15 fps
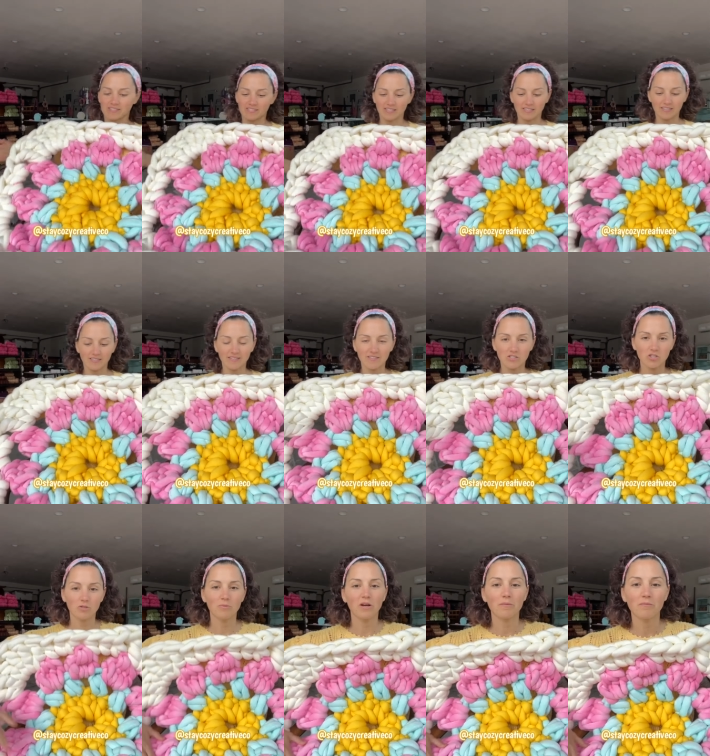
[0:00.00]
seen
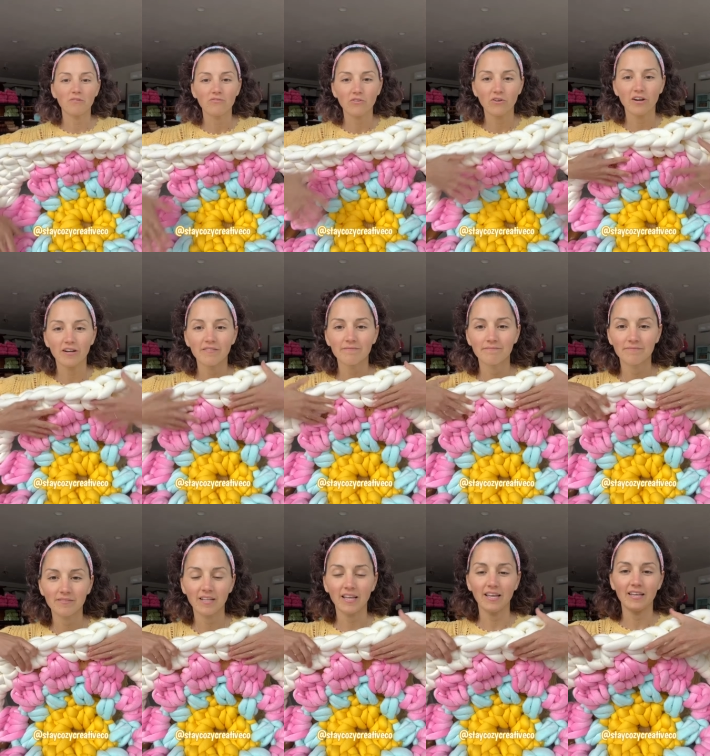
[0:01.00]
tube yarn before,
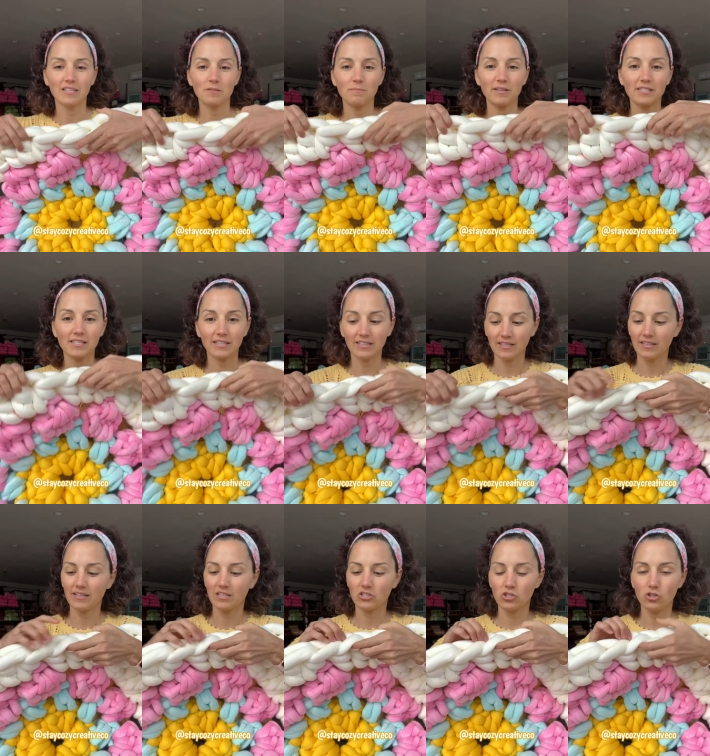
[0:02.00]
it's
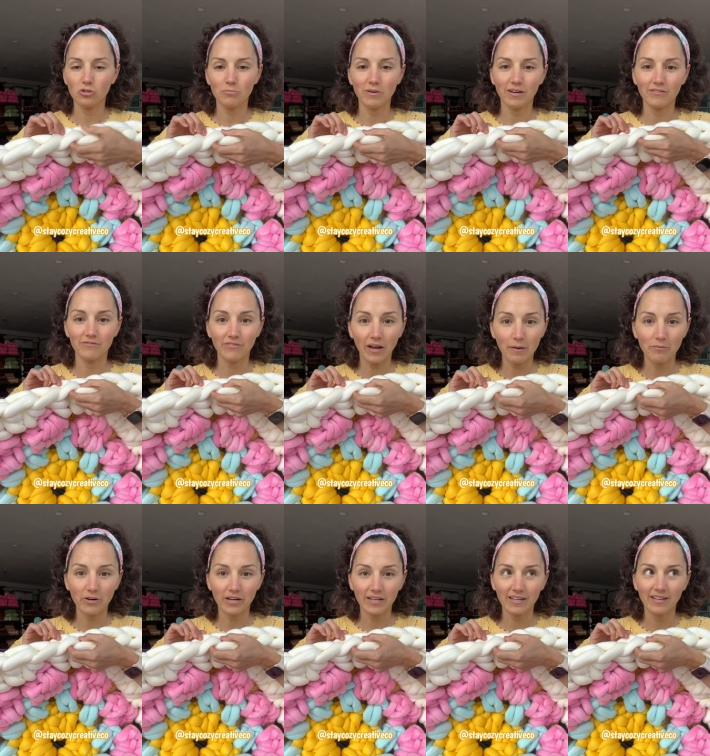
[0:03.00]
basically a tube of
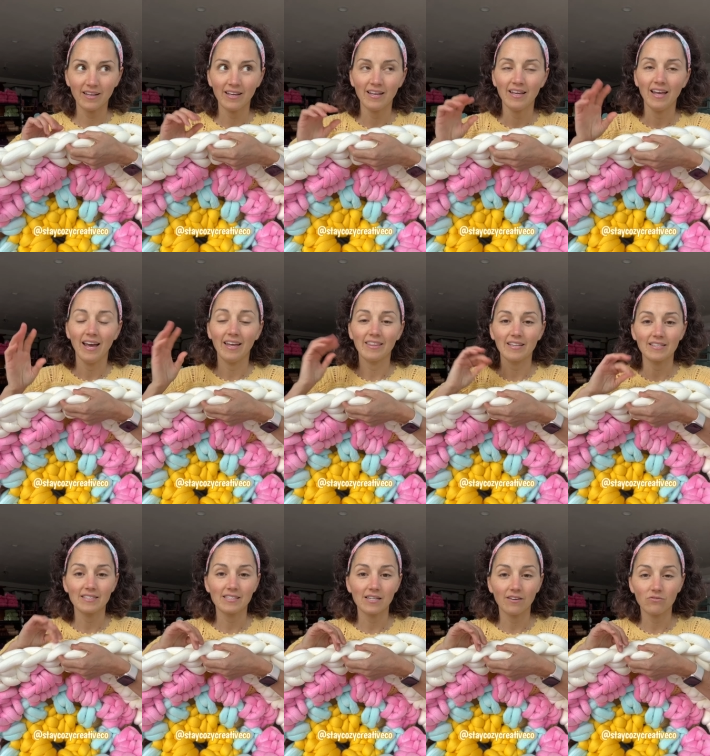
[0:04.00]
fabric and then
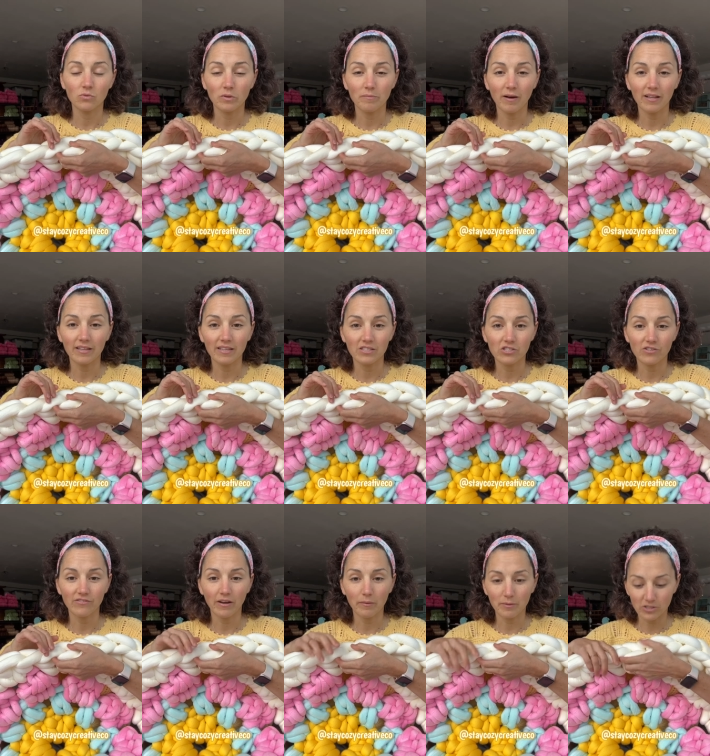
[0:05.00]
stuffed with polyester
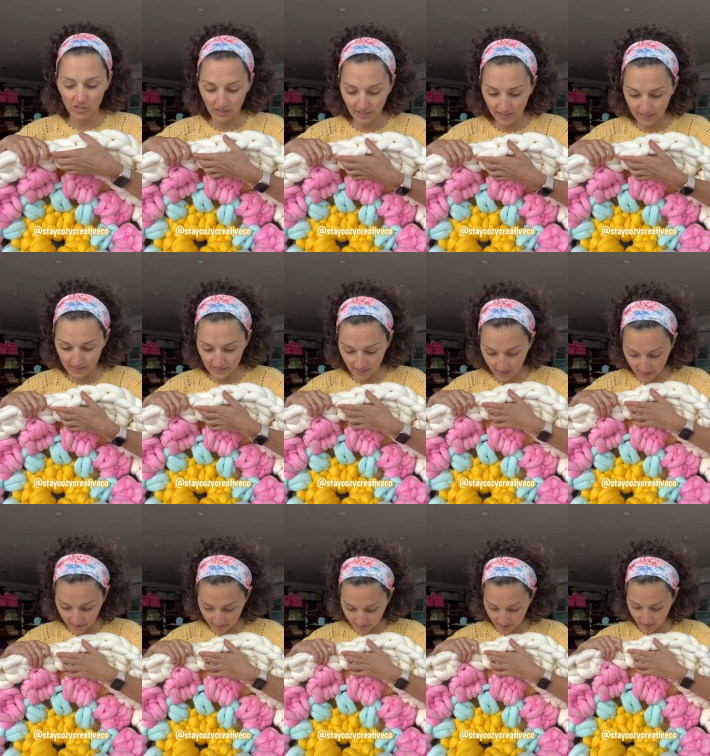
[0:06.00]
fibers on the
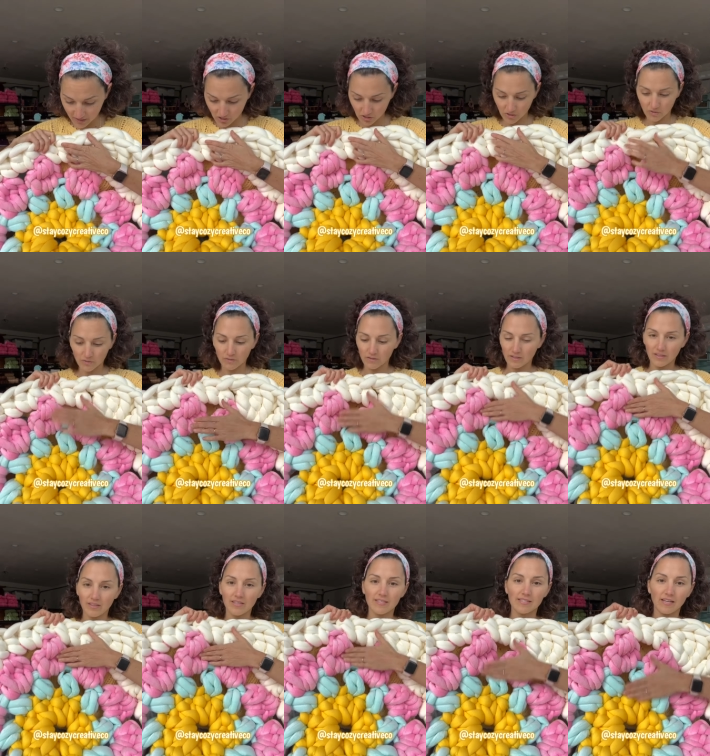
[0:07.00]
inside. So
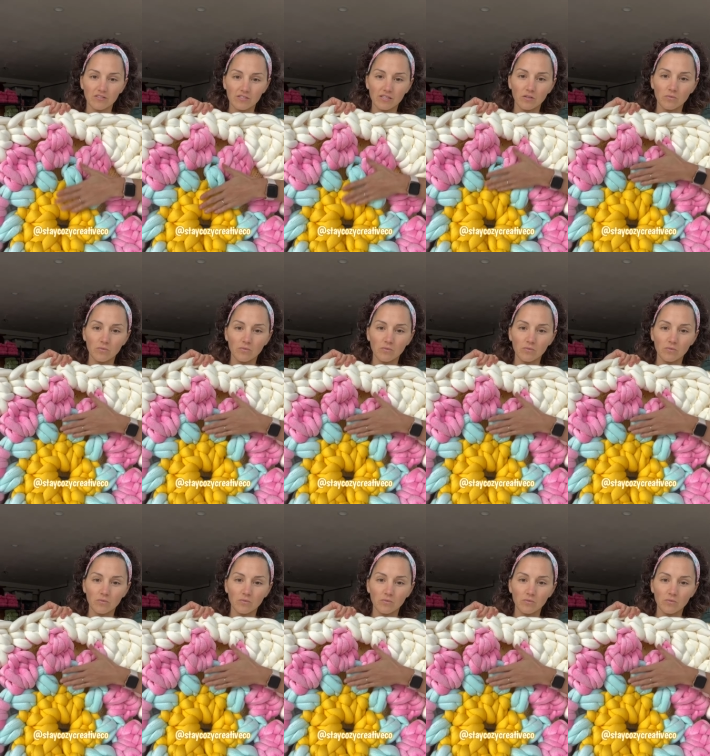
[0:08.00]
these outside